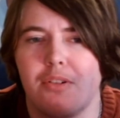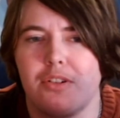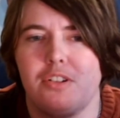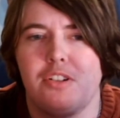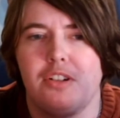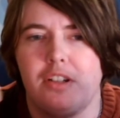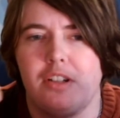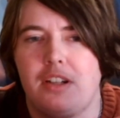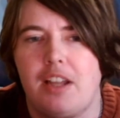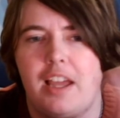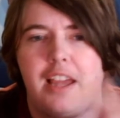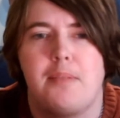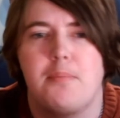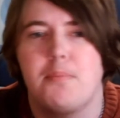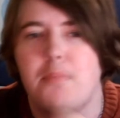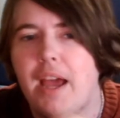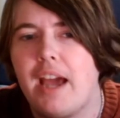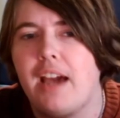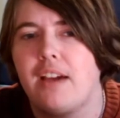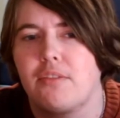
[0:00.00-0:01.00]
good and
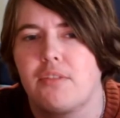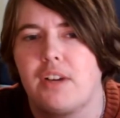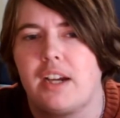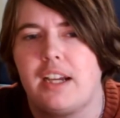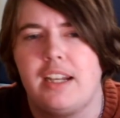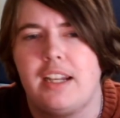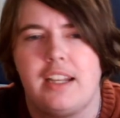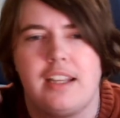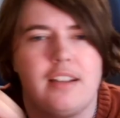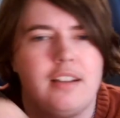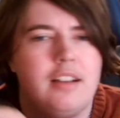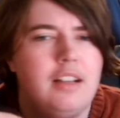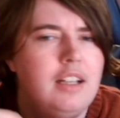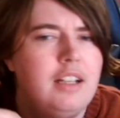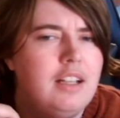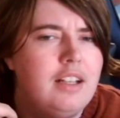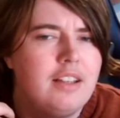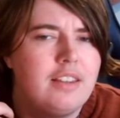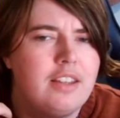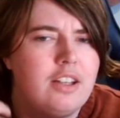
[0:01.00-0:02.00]
bad writing,
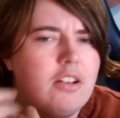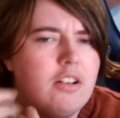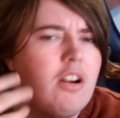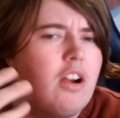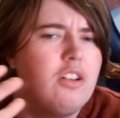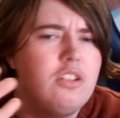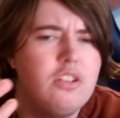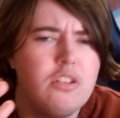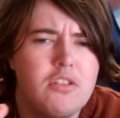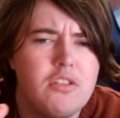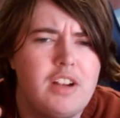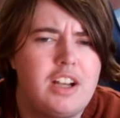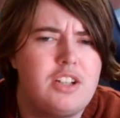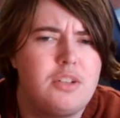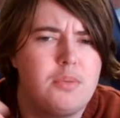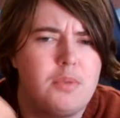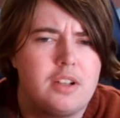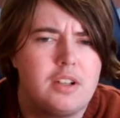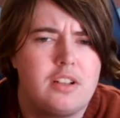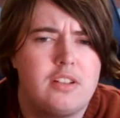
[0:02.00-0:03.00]
then our
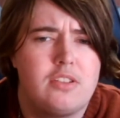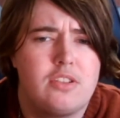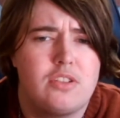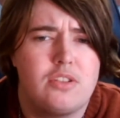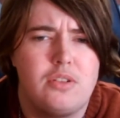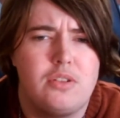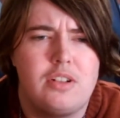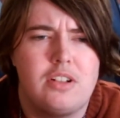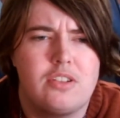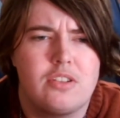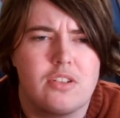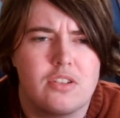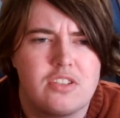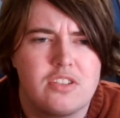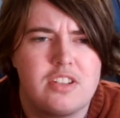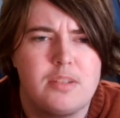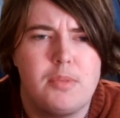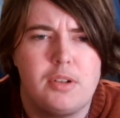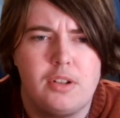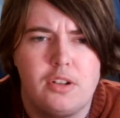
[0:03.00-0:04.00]
undergraduate students are
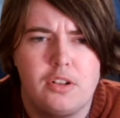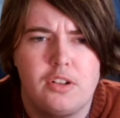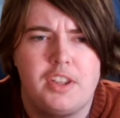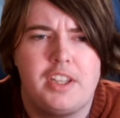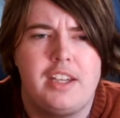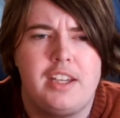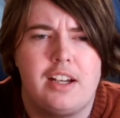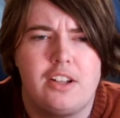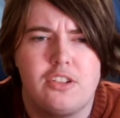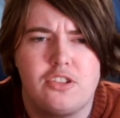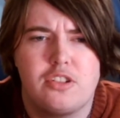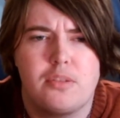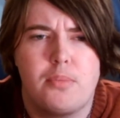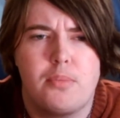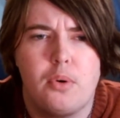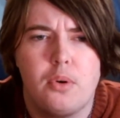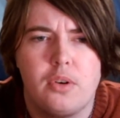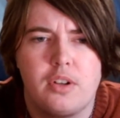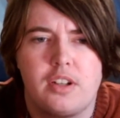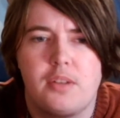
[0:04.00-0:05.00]
similarly
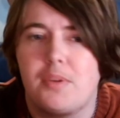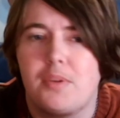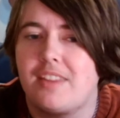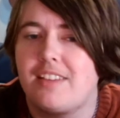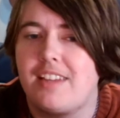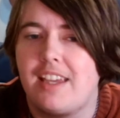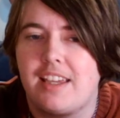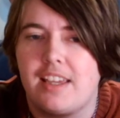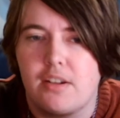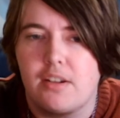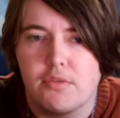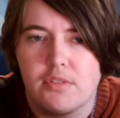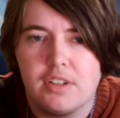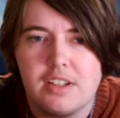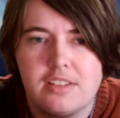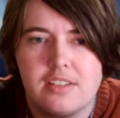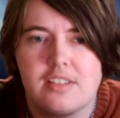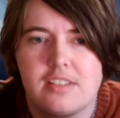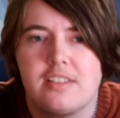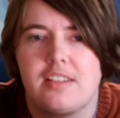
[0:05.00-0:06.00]
unsupported with taking
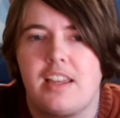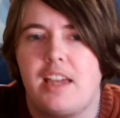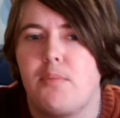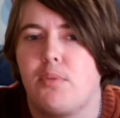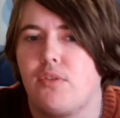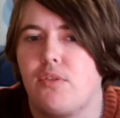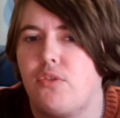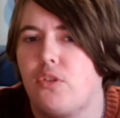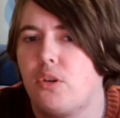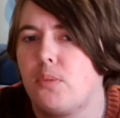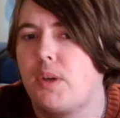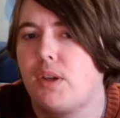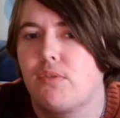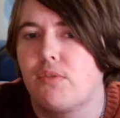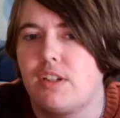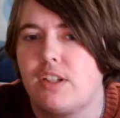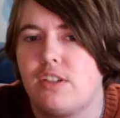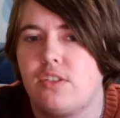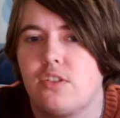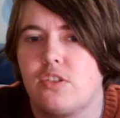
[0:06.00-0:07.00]
risks and performing
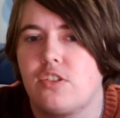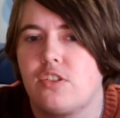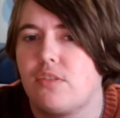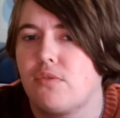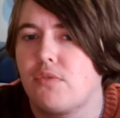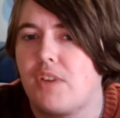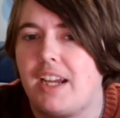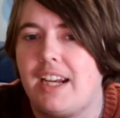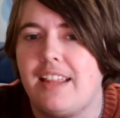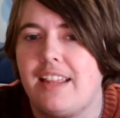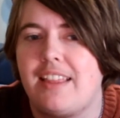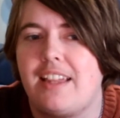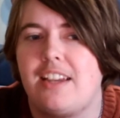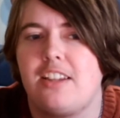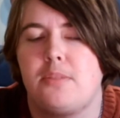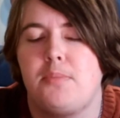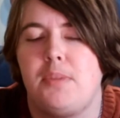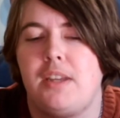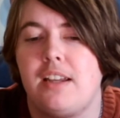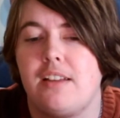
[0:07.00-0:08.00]
research and writing that
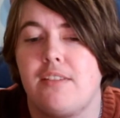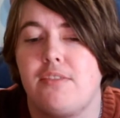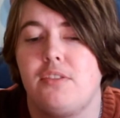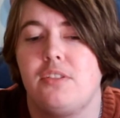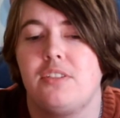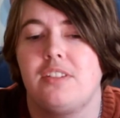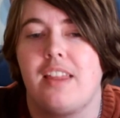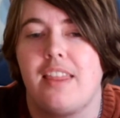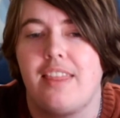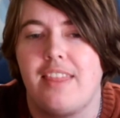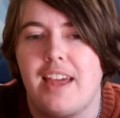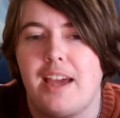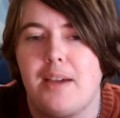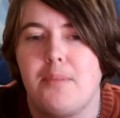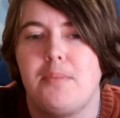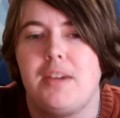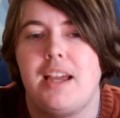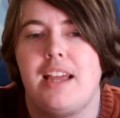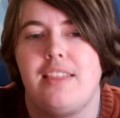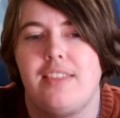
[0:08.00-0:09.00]
is meaningful to
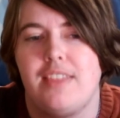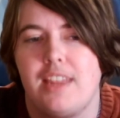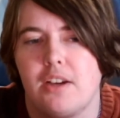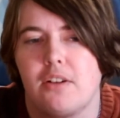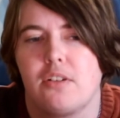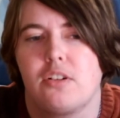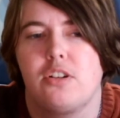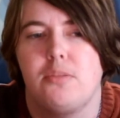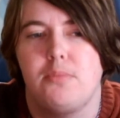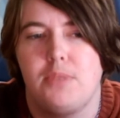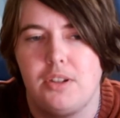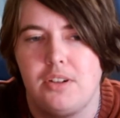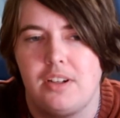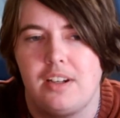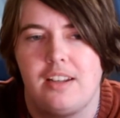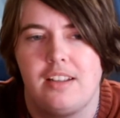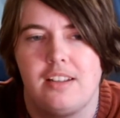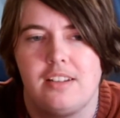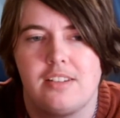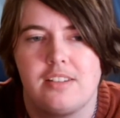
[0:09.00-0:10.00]
them and their
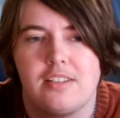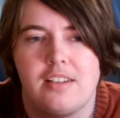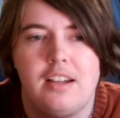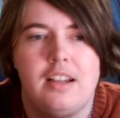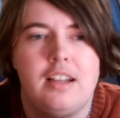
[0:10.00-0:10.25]
communities.